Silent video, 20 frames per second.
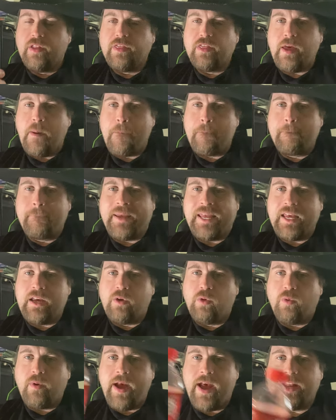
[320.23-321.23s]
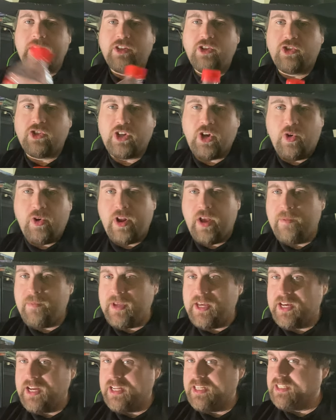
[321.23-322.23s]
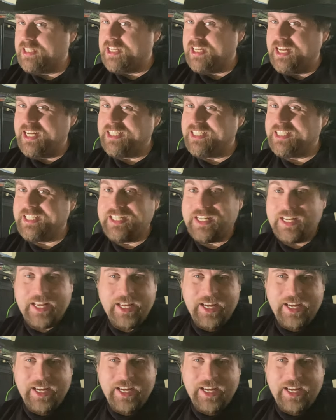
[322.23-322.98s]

the Big Red Soda, because this